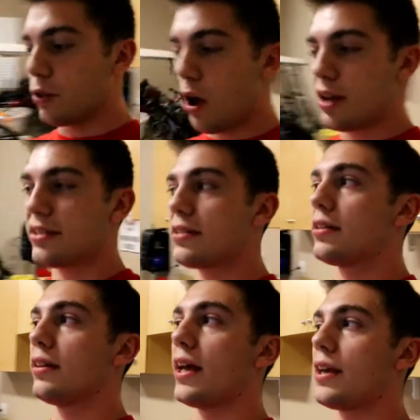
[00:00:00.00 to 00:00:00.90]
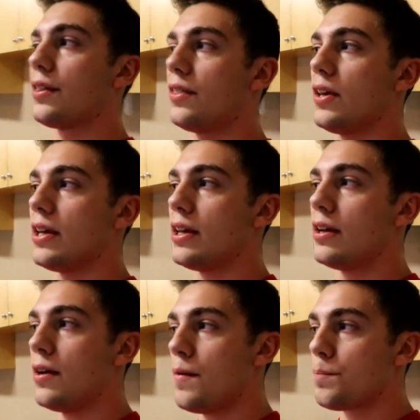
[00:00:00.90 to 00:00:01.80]
lost like the
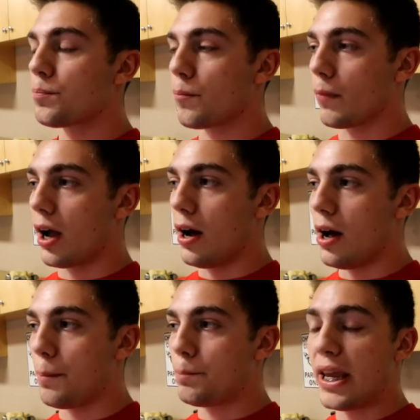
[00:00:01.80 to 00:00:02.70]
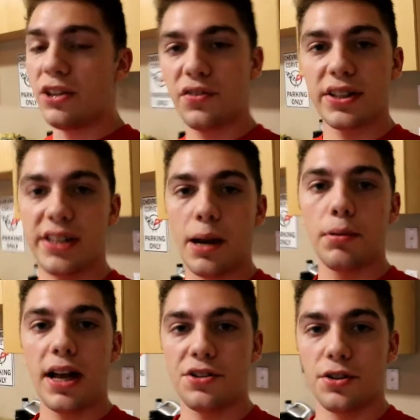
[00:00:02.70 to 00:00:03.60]
uh, piece for the
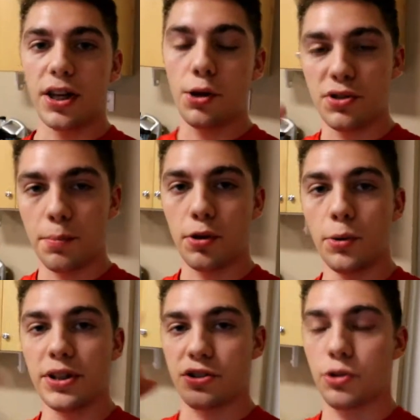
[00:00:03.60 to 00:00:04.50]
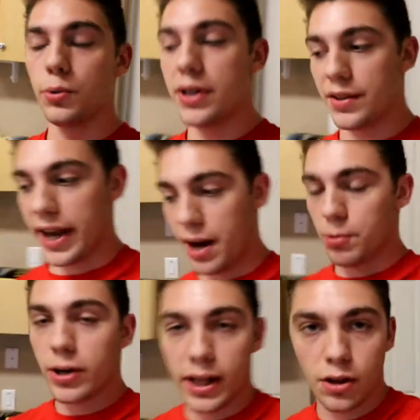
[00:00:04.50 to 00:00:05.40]
stabilizer that goes up through to screw into the
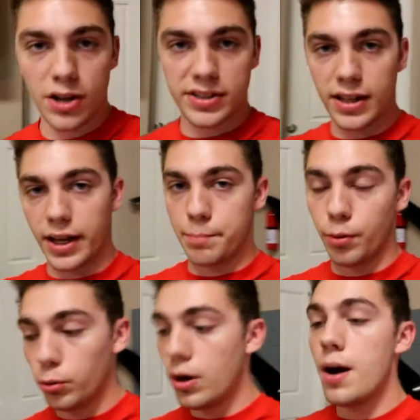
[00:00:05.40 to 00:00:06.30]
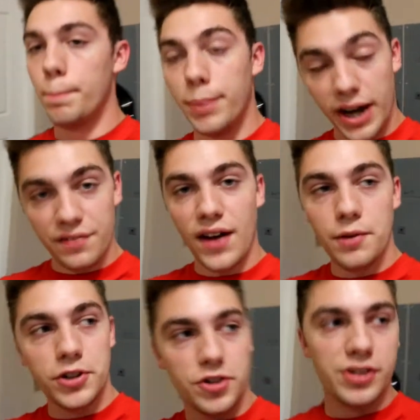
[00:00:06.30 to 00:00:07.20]
camera and I lost that like bolt but I
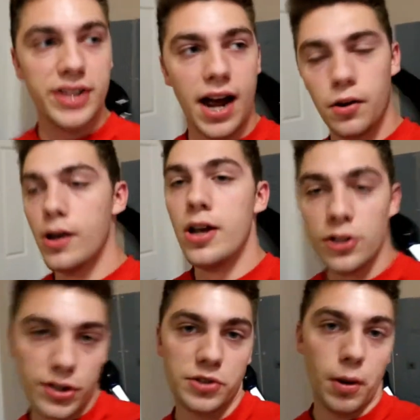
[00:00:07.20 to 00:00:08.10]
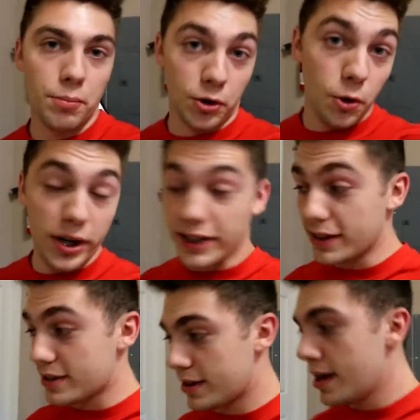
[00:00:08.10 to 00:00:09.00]
found it just now so that's why I'm recording this